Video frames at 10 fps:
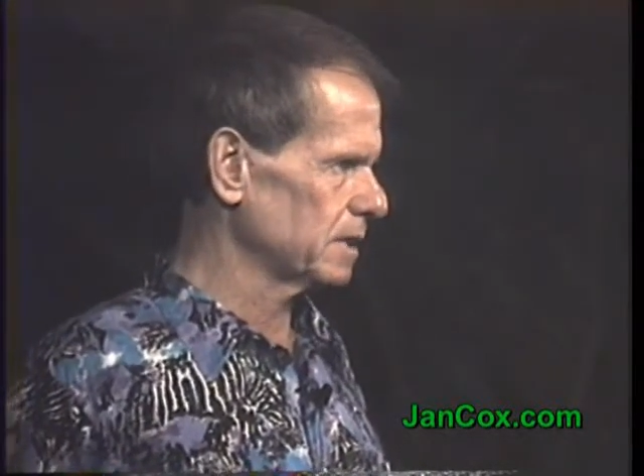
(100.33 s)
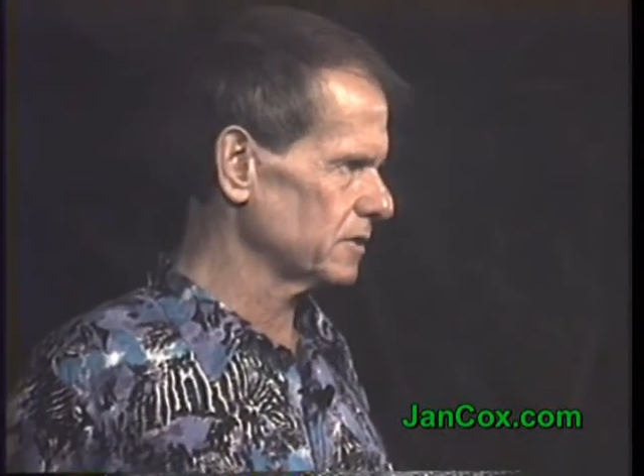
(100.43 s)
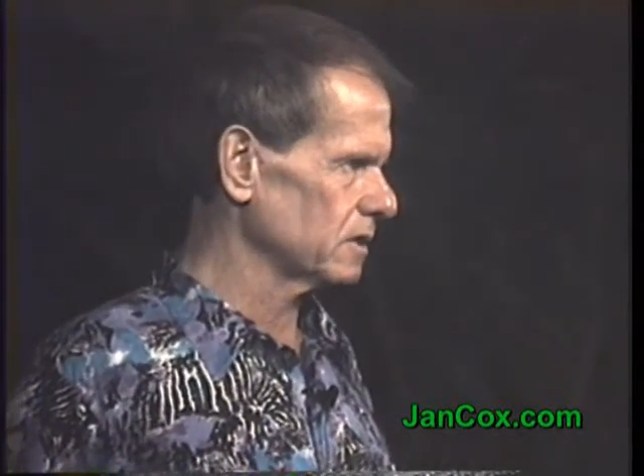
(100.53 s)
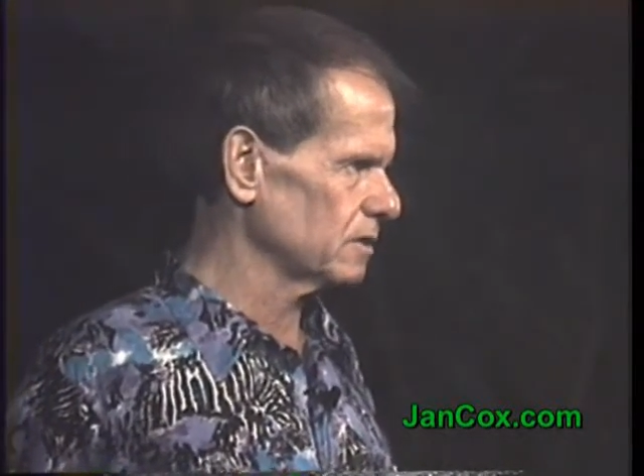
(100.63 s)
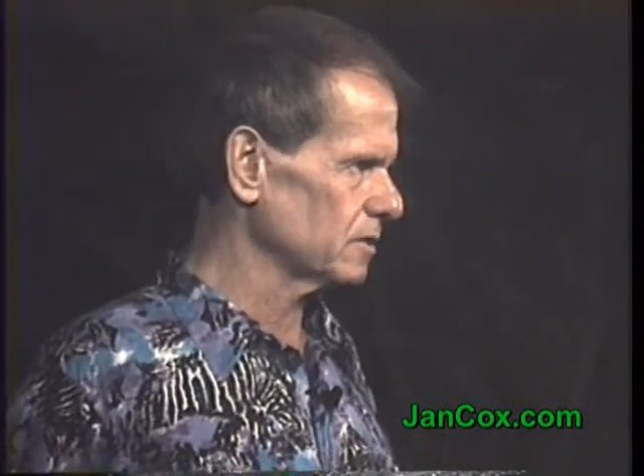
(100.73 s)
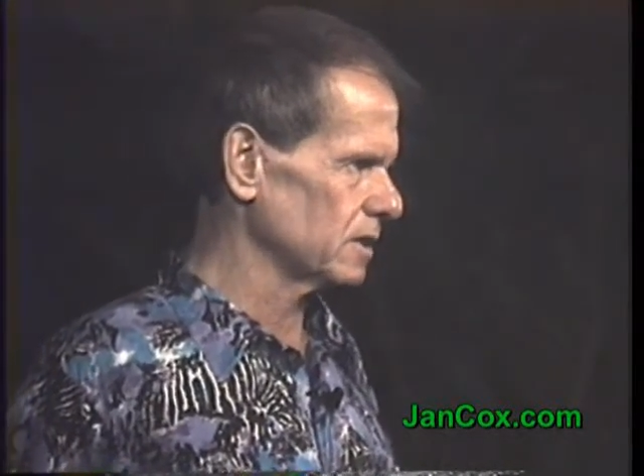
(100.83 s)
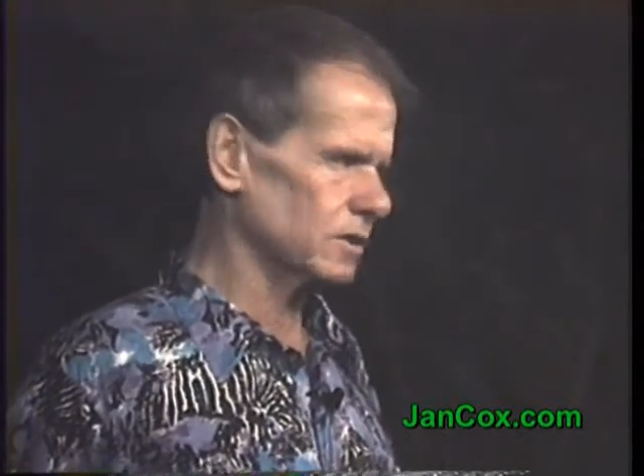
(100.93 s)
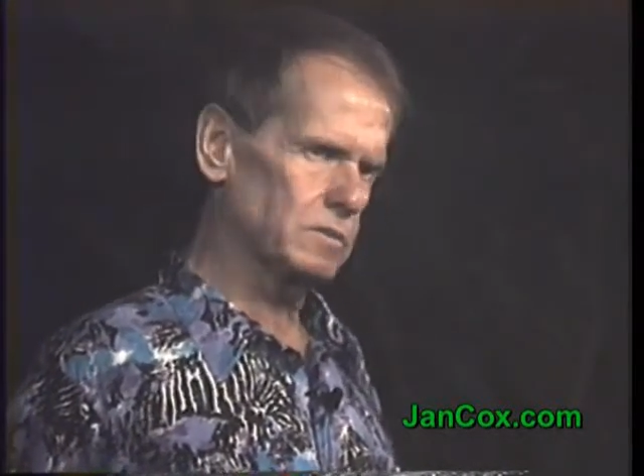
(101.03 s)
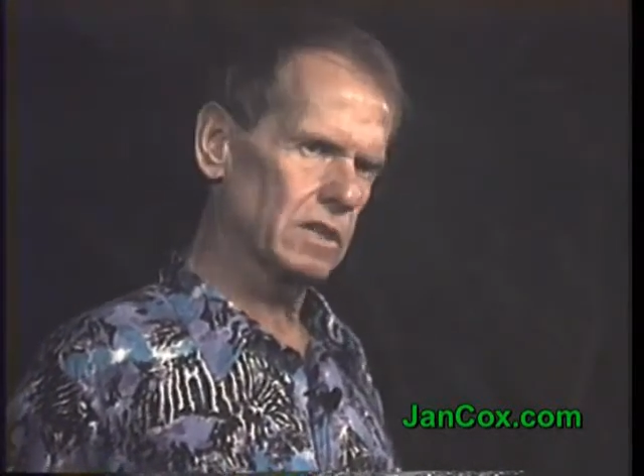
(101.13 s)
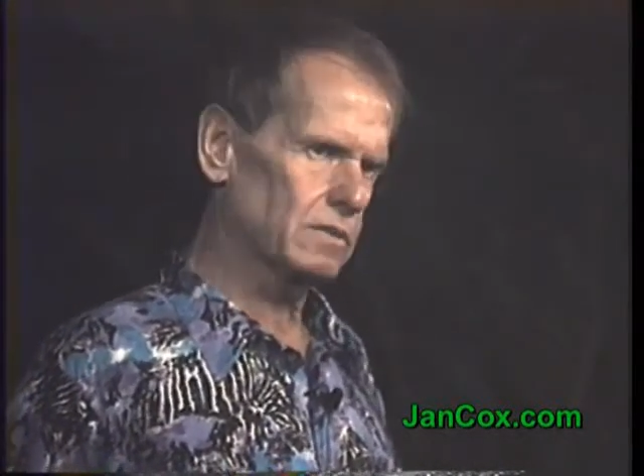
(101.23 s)
mystical
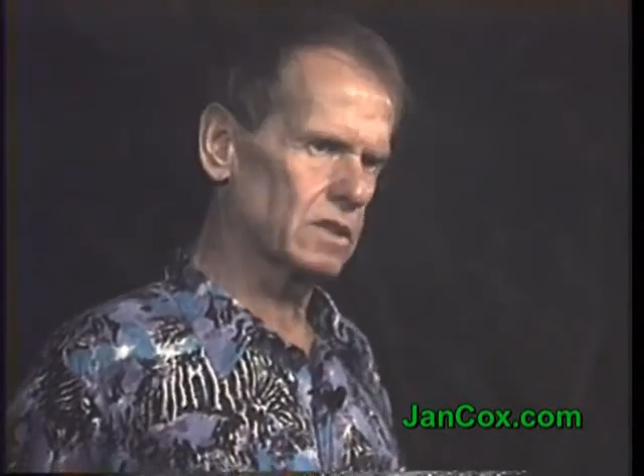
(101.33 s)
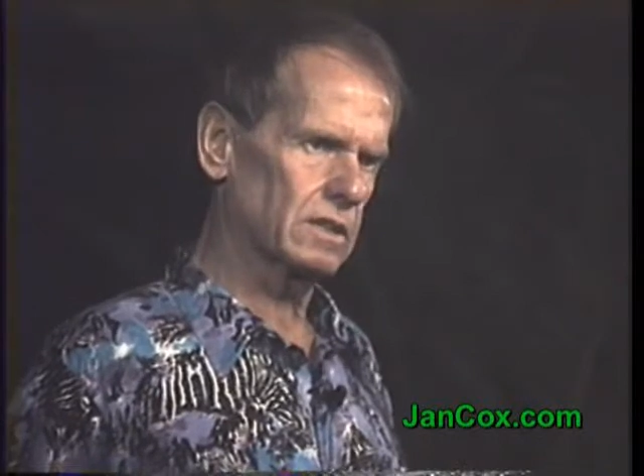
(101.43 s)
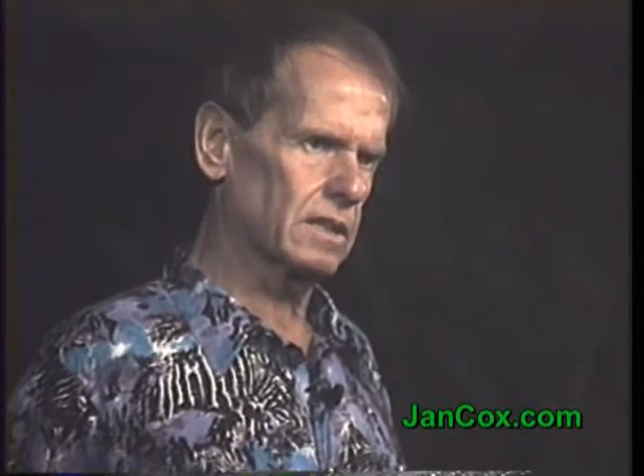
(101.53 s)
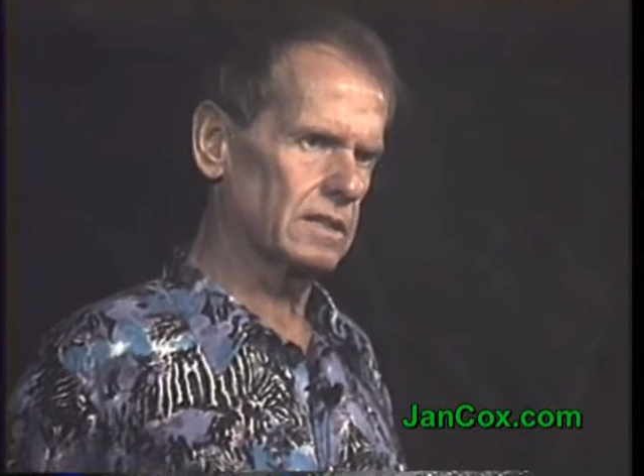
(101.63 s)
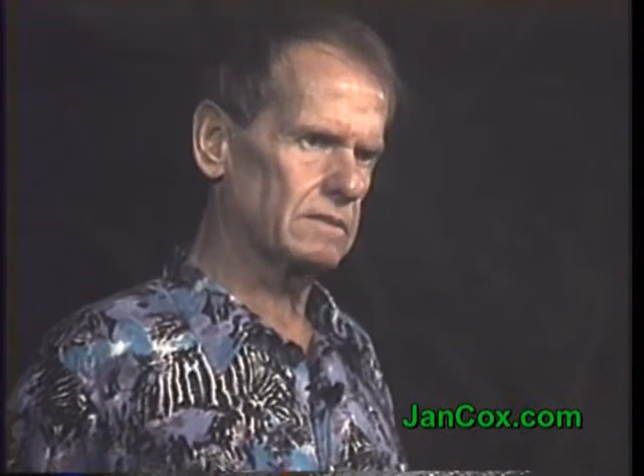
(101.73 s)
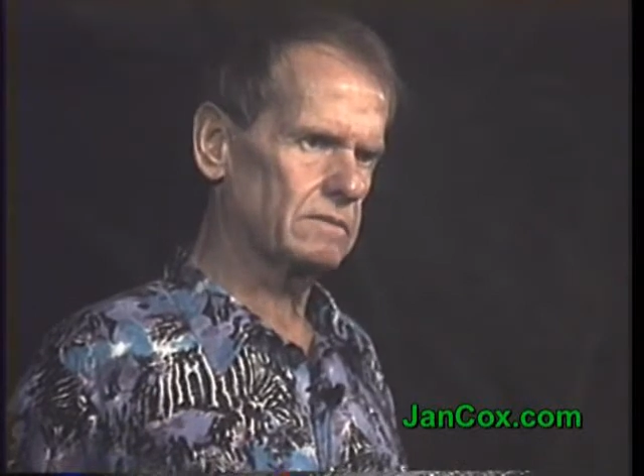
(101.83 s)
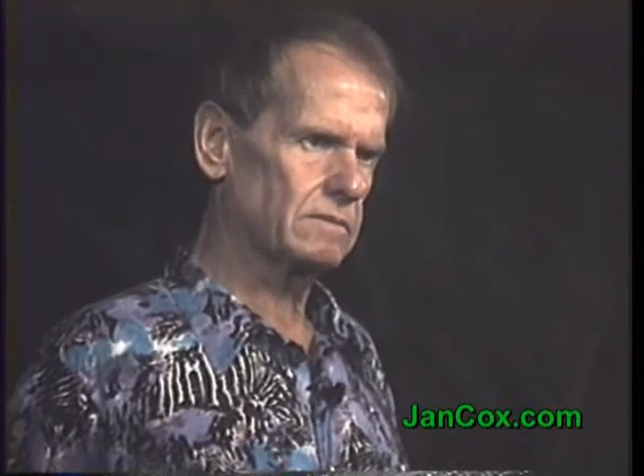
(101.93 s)
system you ever heard of,